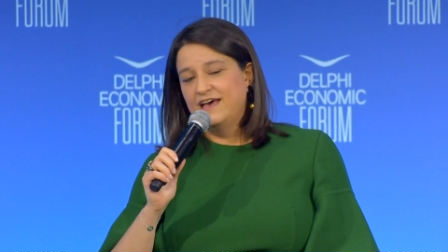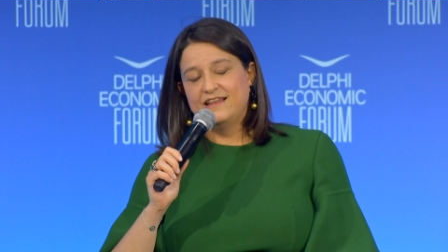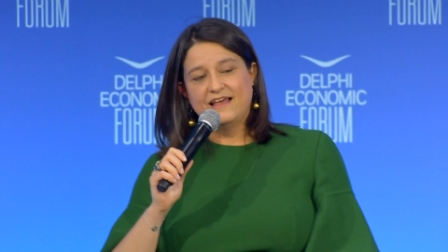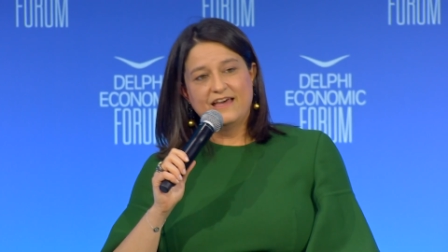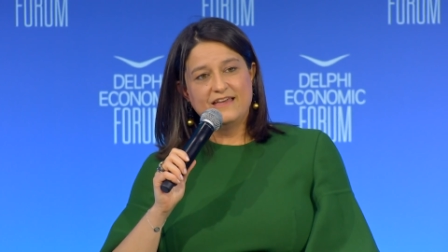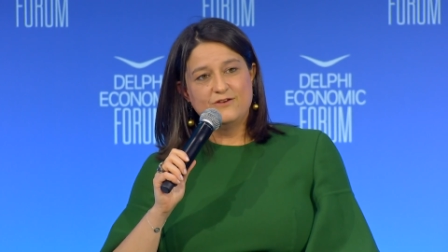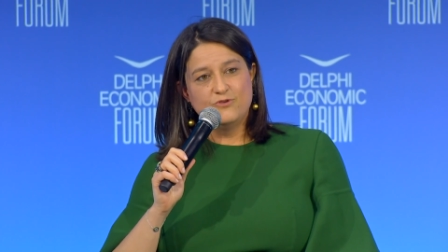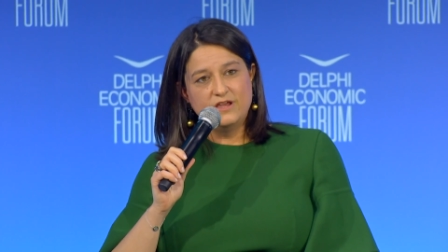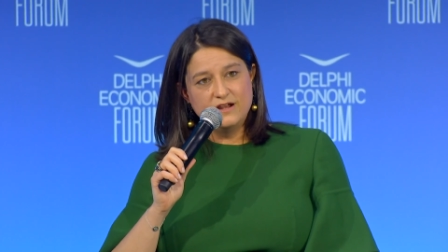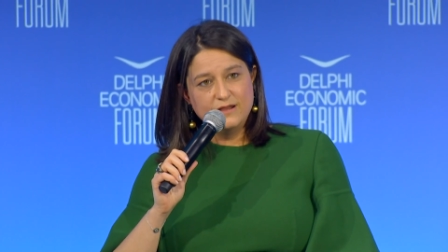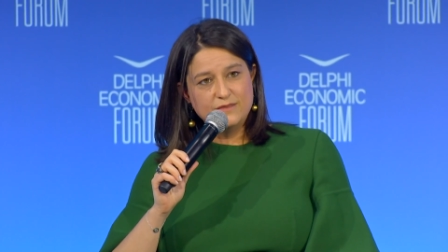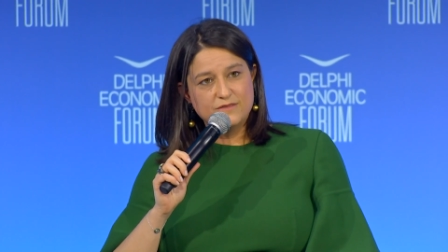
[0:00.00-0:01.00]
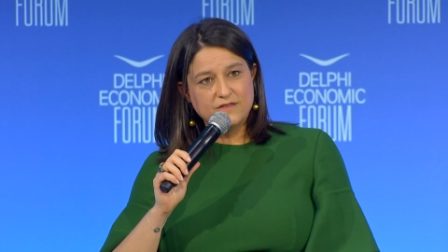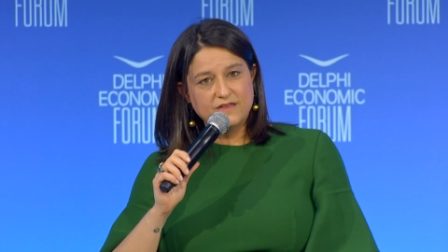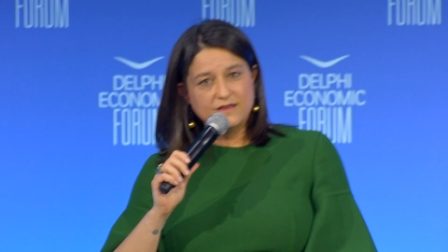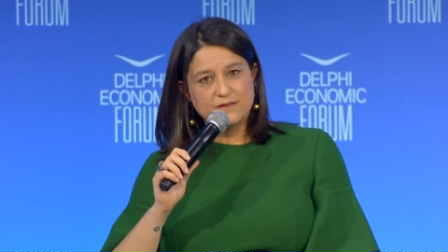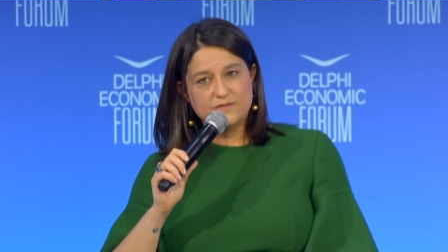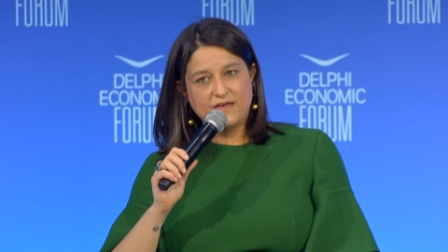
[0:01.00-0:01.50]
And I really
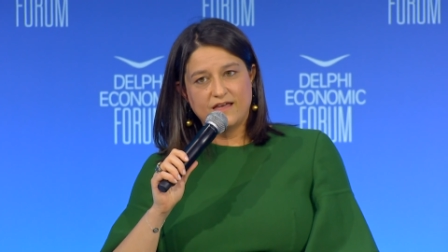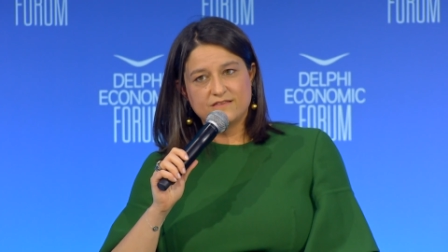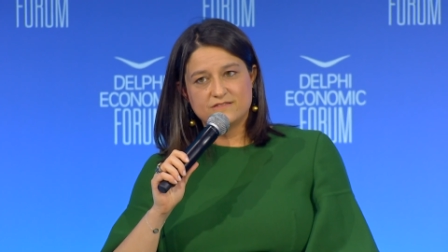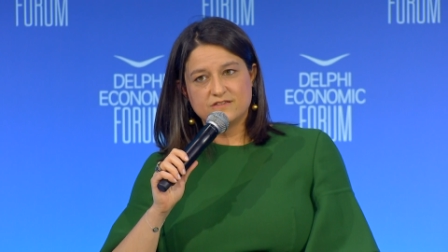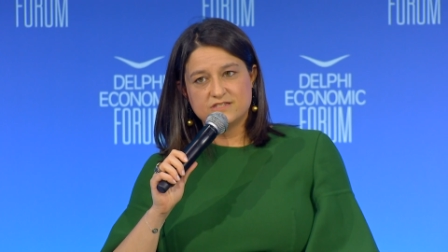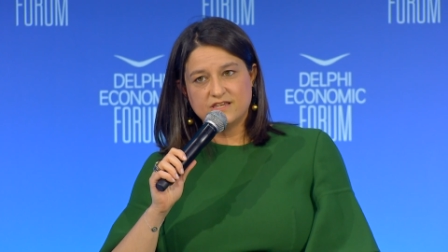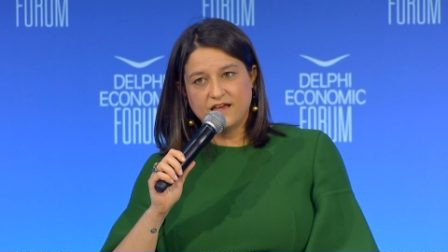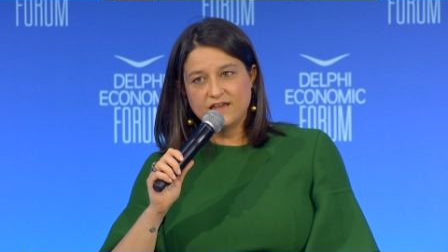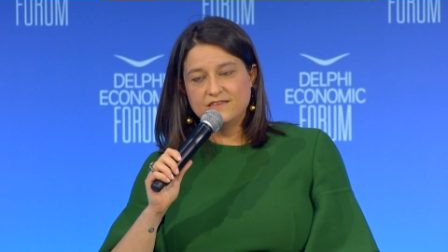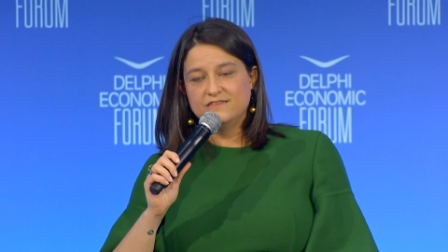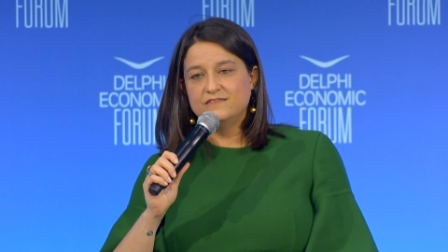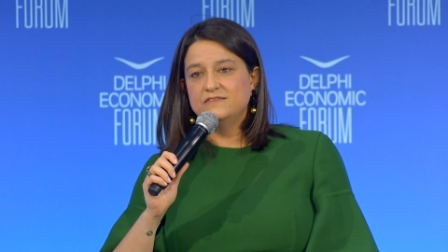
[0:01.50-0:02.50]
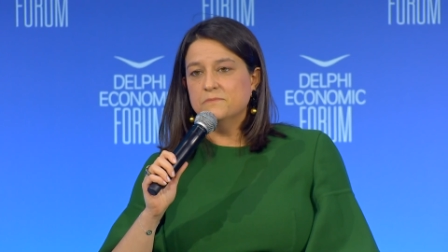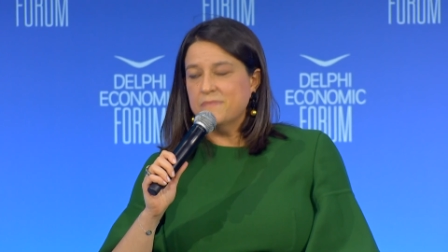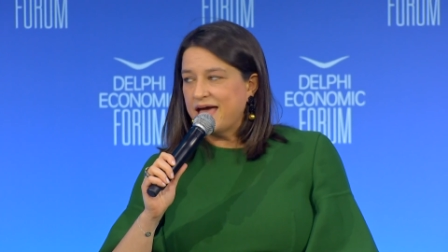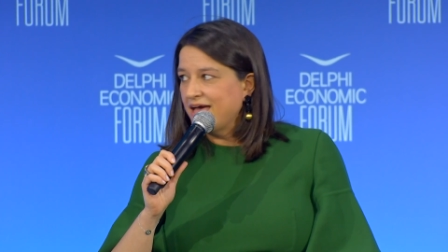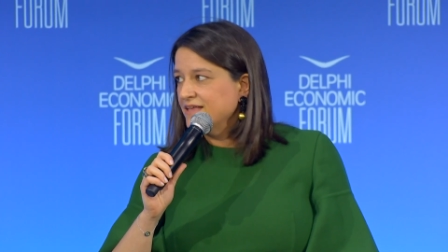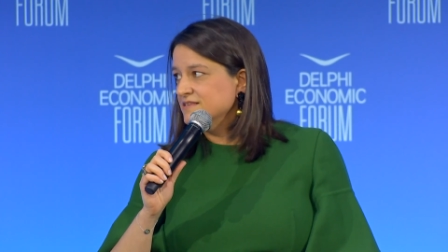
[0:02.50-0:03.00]
think that society
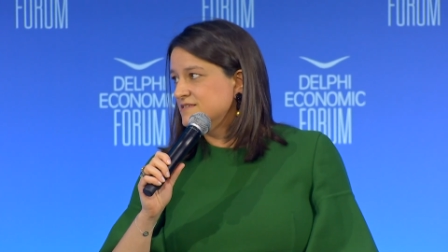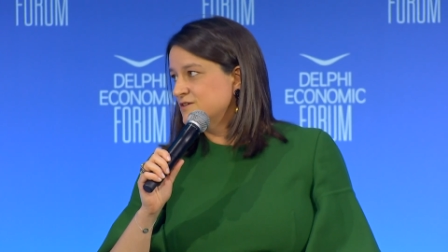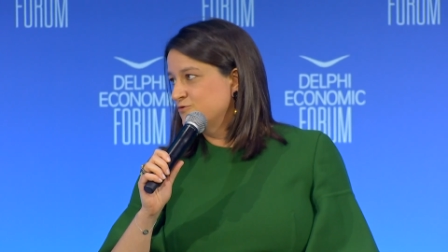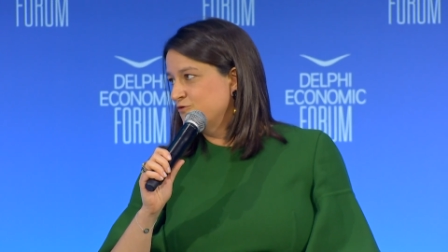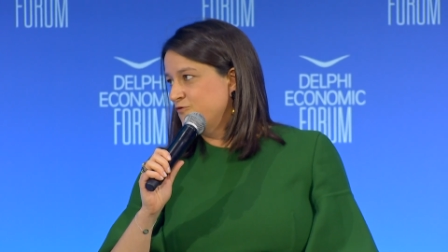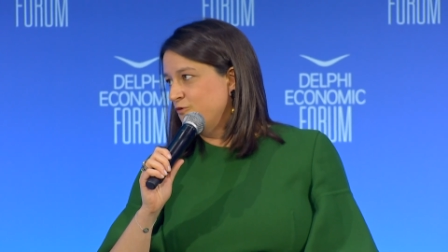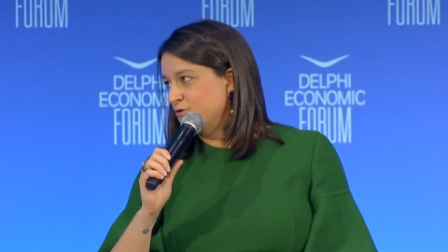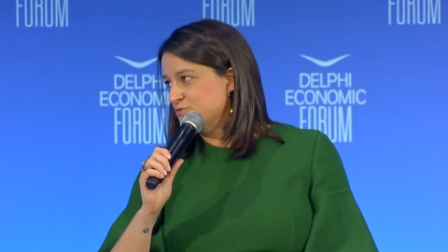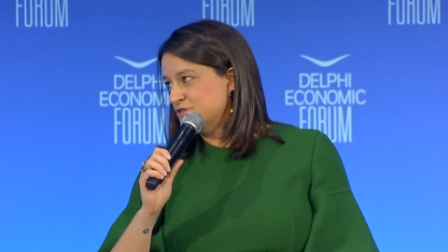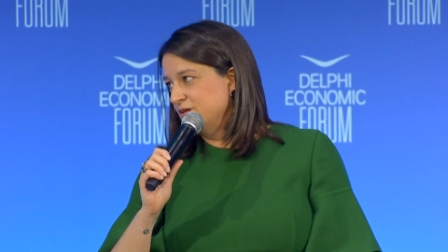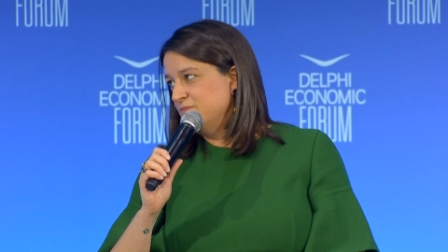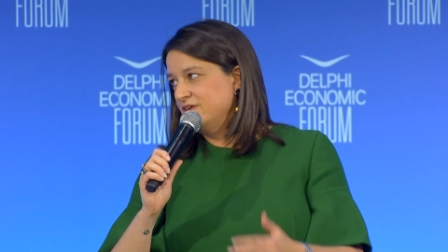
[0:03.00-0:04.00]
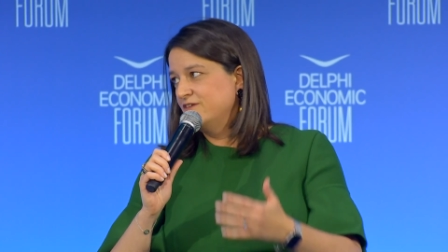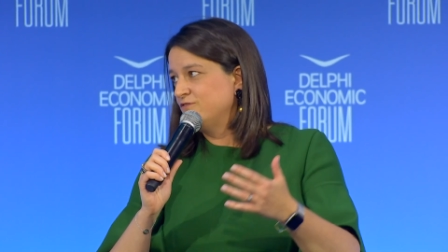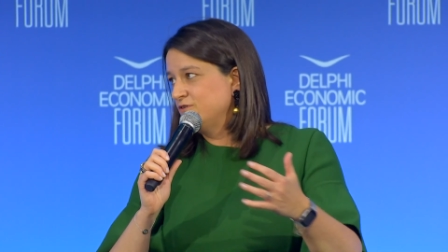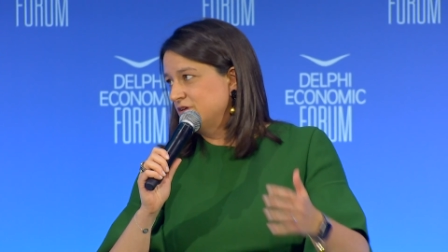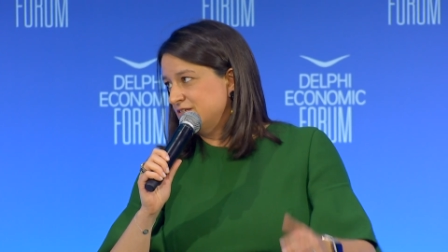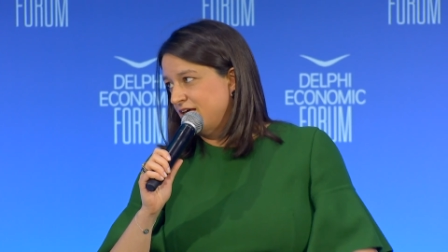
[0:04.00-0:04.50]
demands reforms. Let me give you
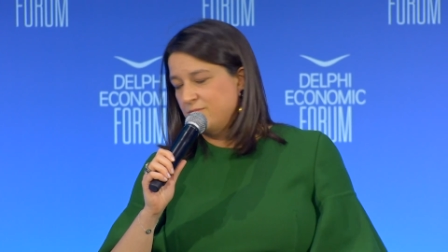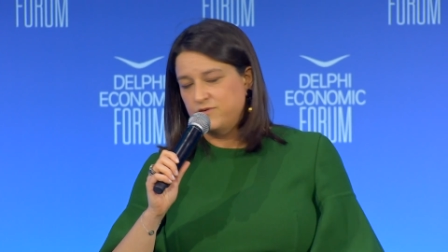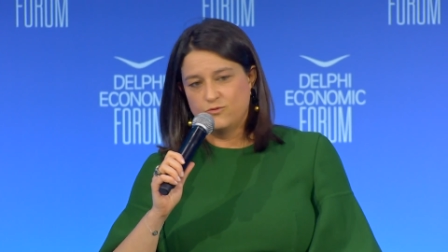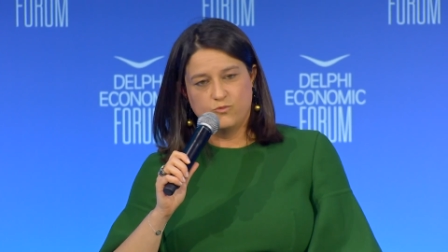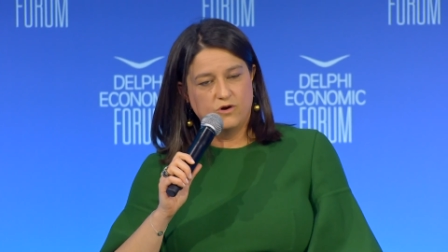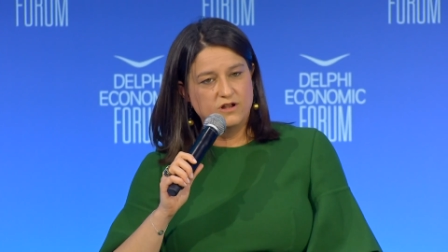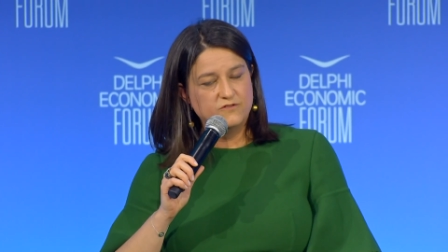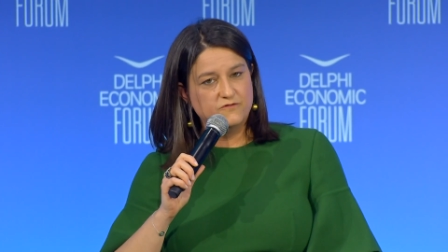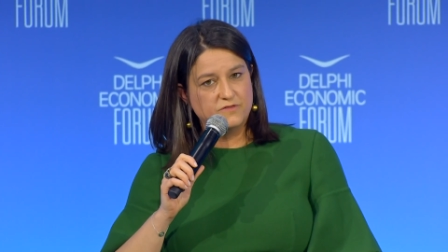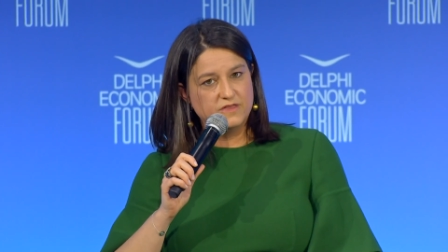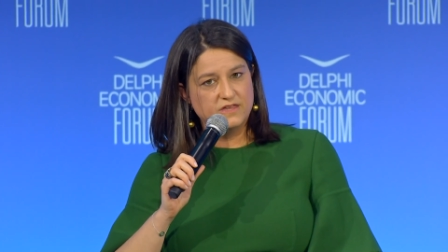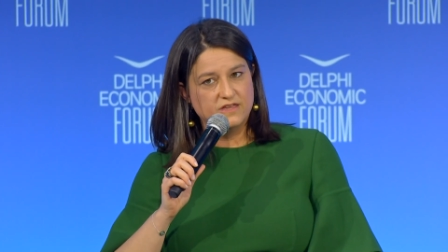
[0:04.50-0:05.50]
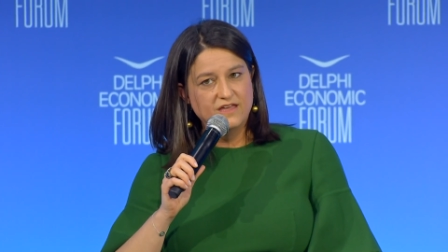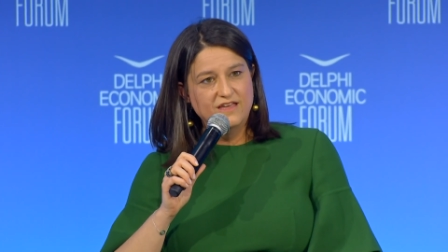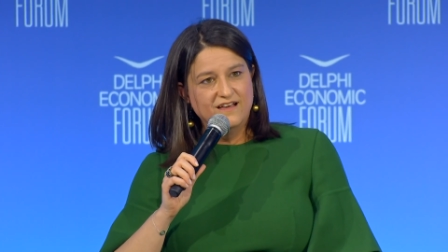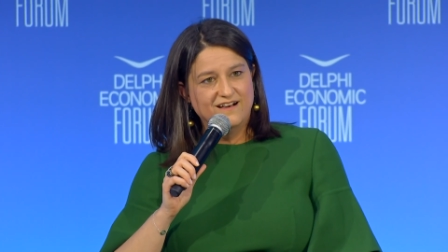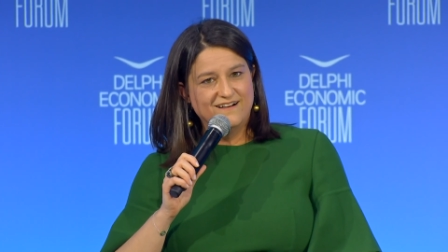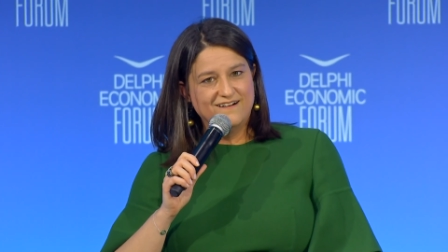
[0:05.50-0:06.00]
an example. One of the,
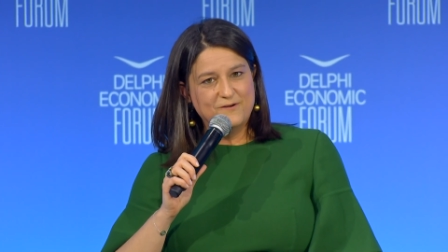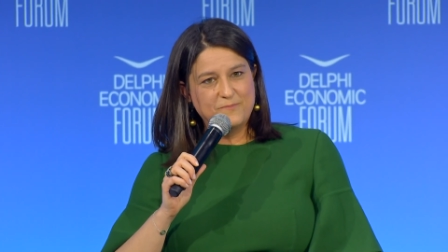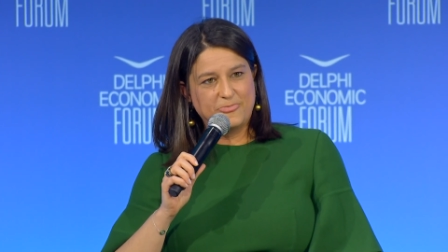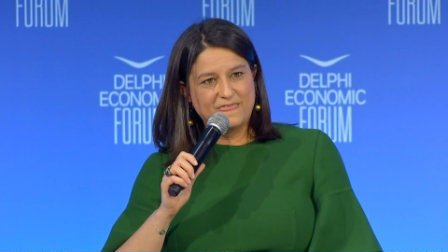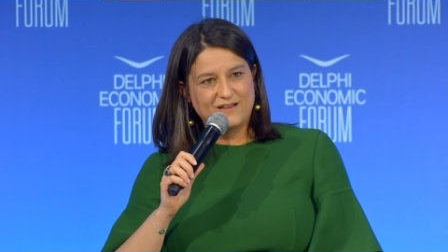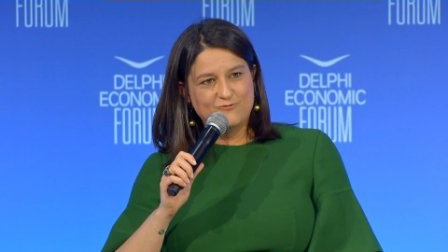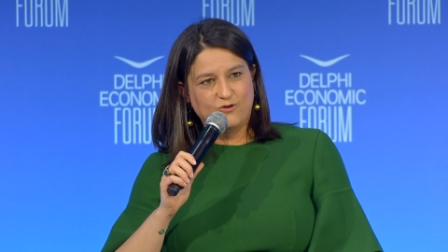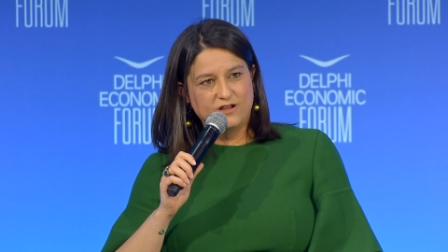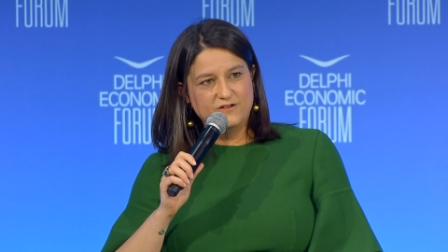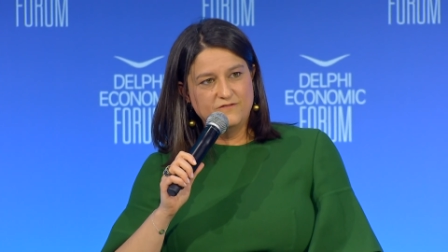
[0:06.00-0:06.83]
um, one